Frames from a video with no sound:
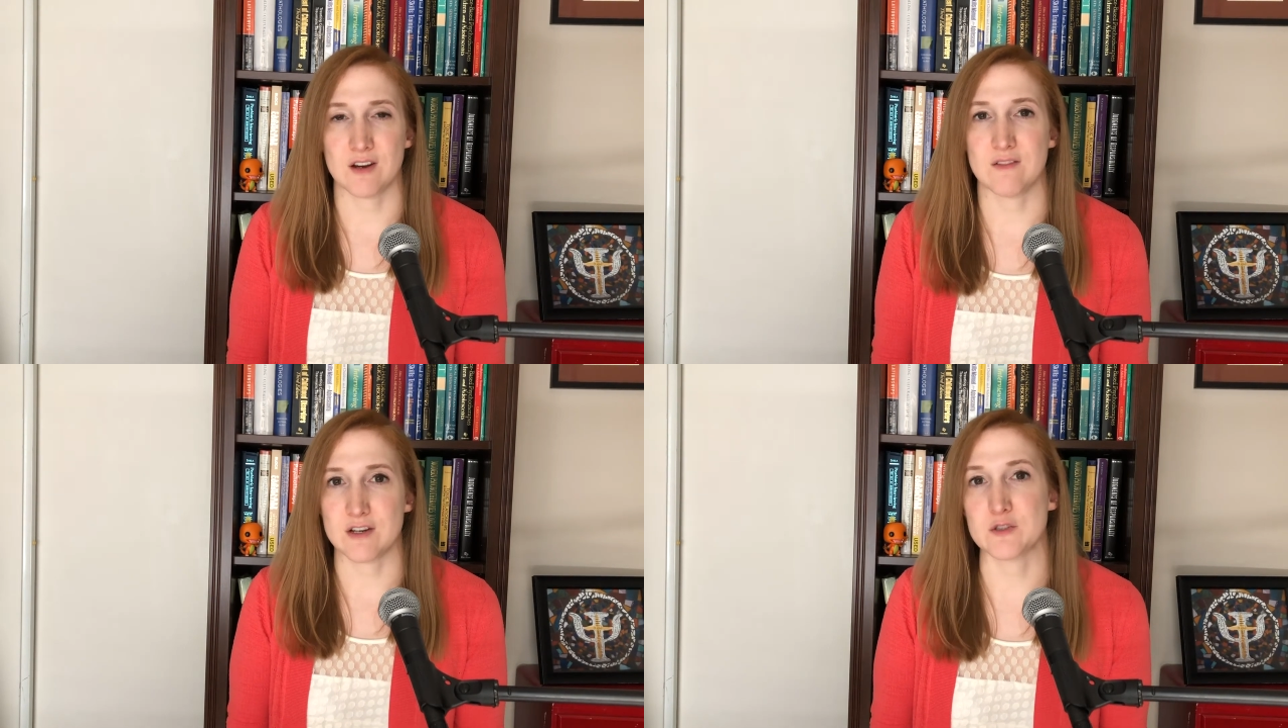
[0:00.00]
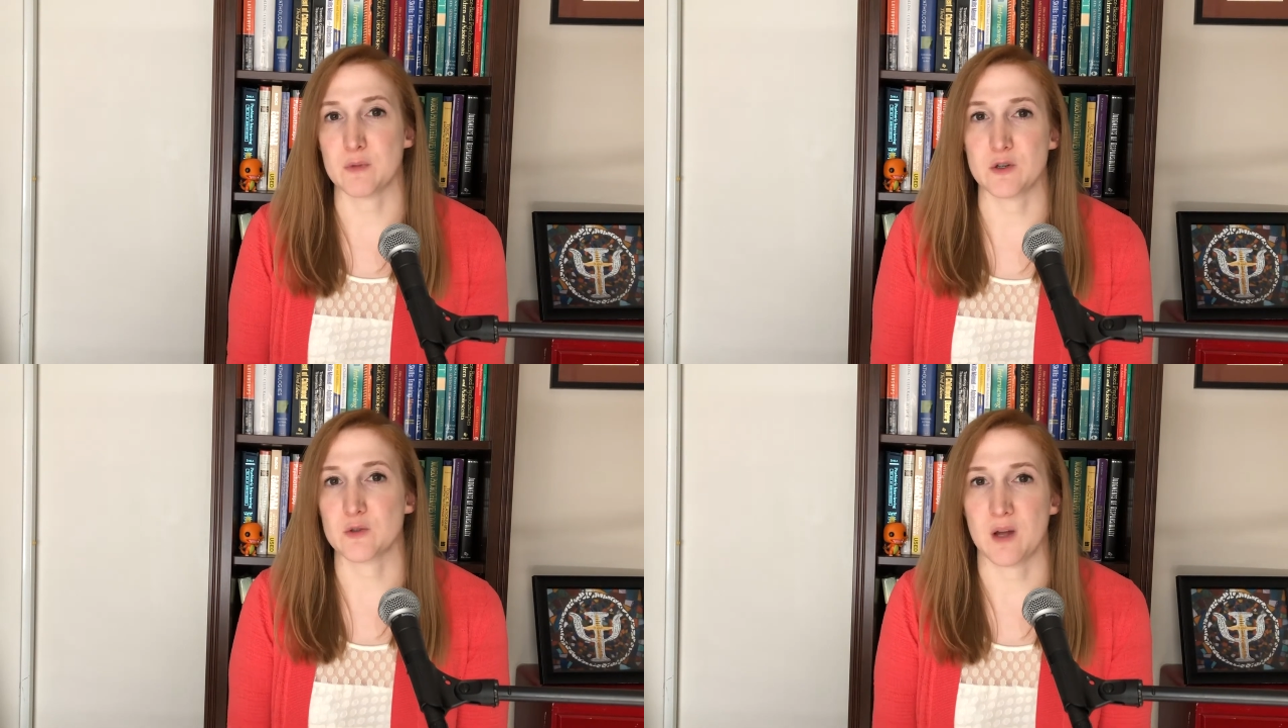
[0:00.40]
very
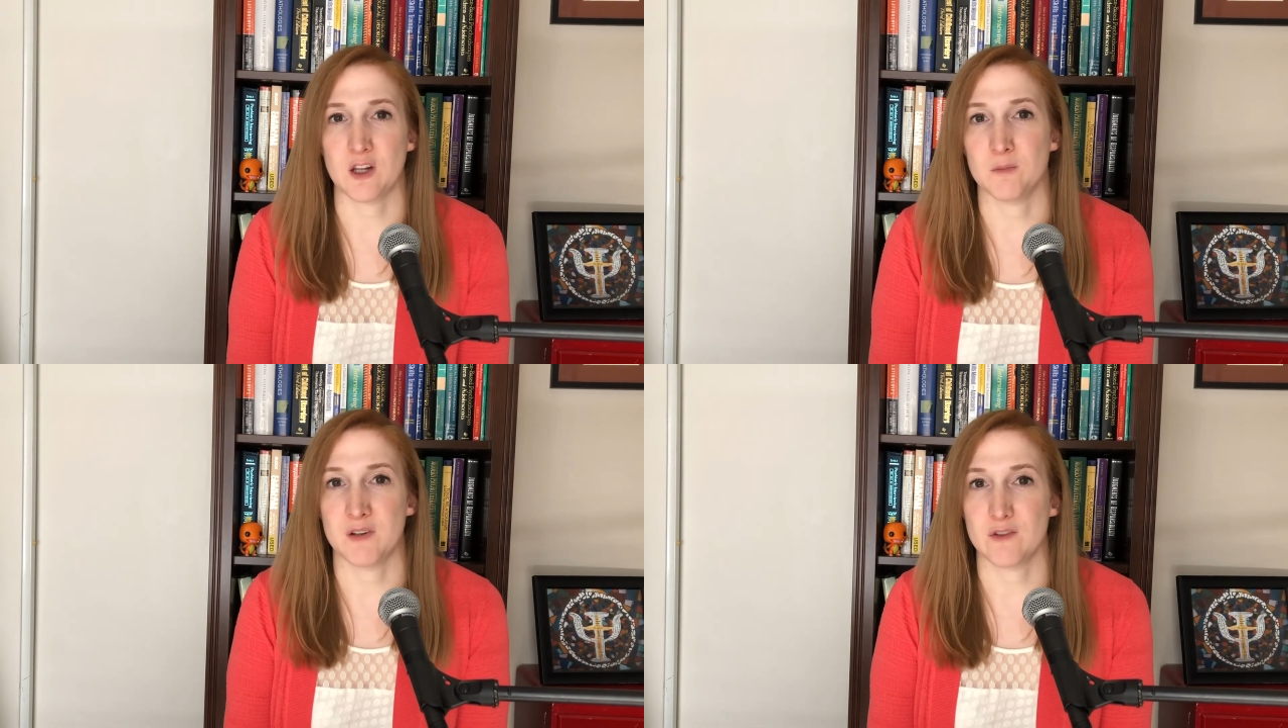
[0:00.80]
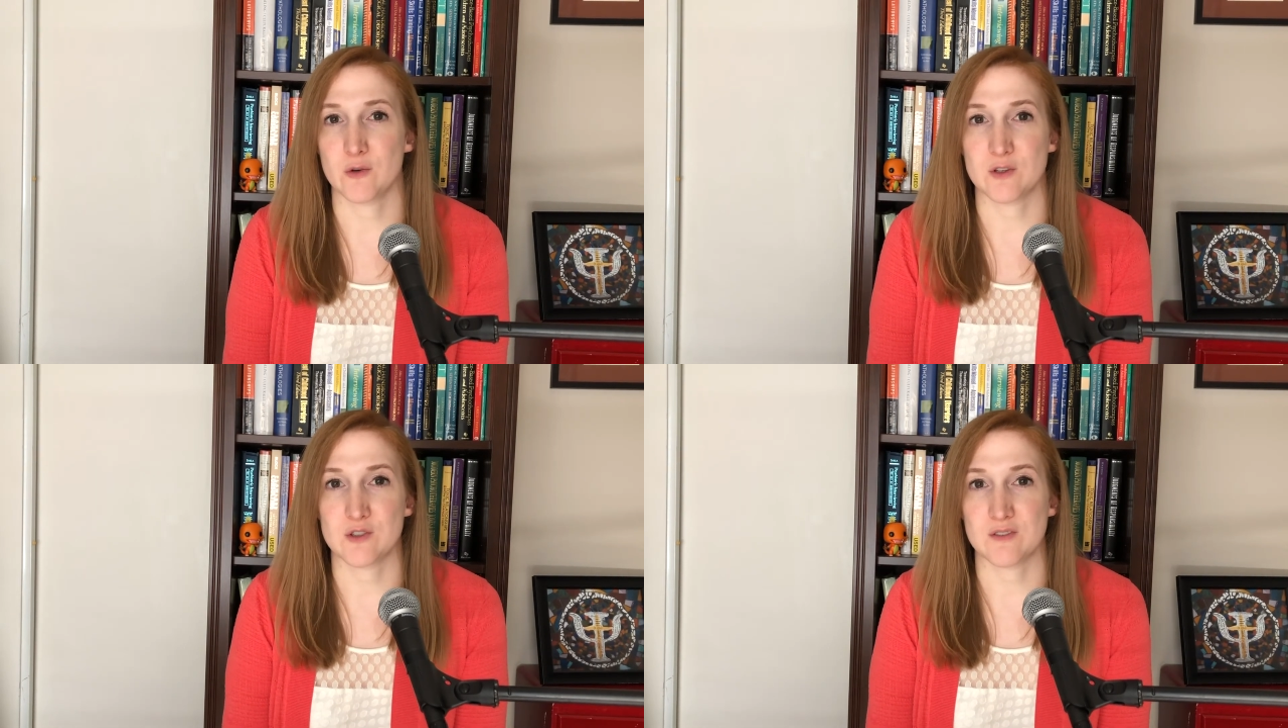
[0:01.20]
spiritual element of the
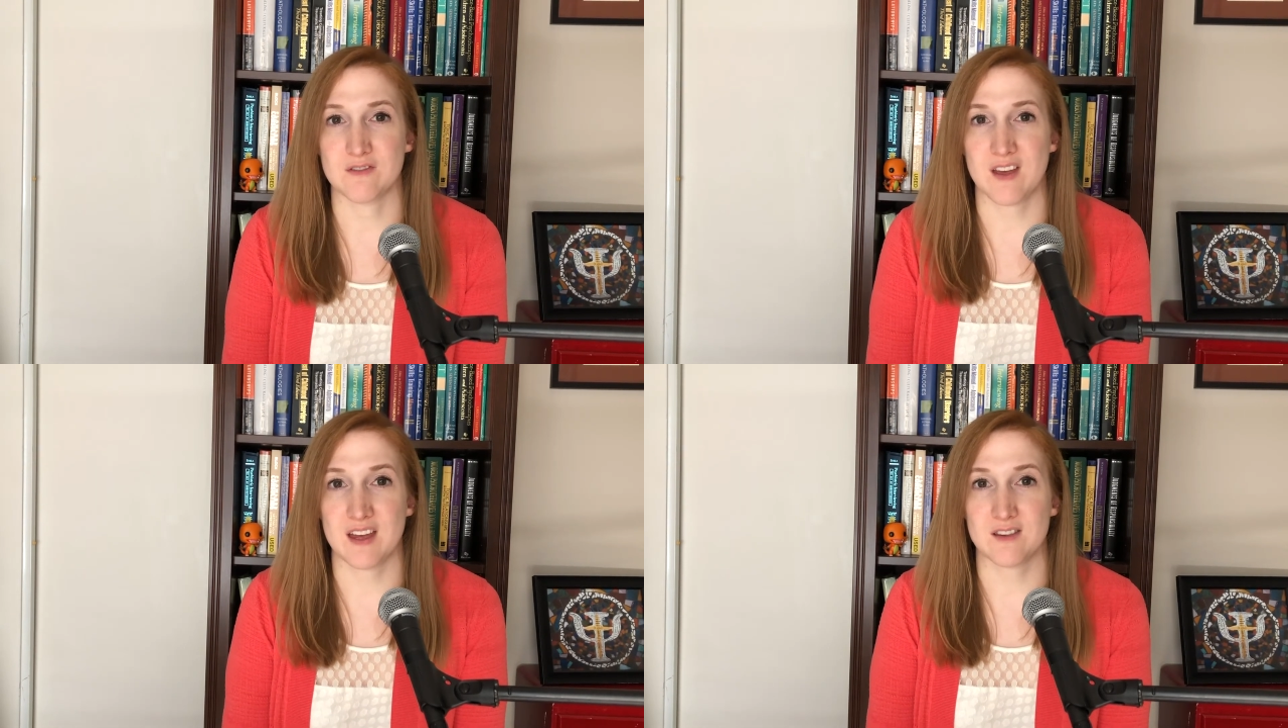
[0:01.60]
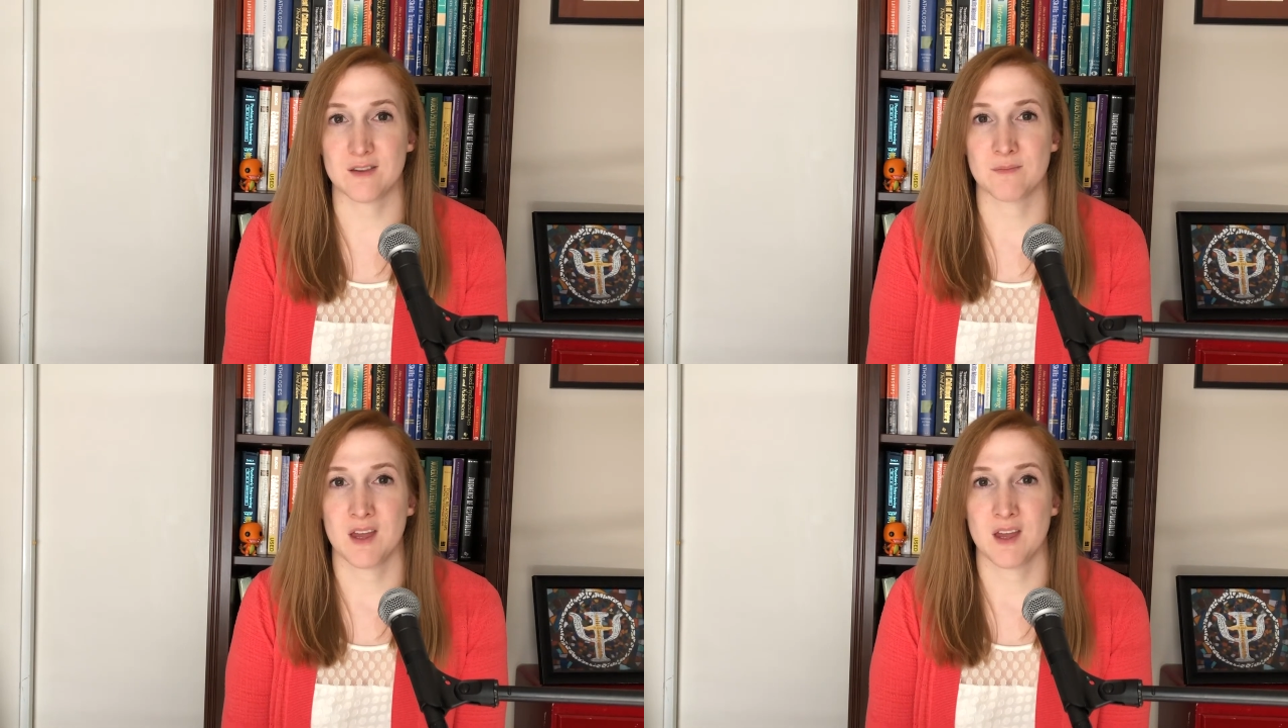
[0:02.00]
Christian faith.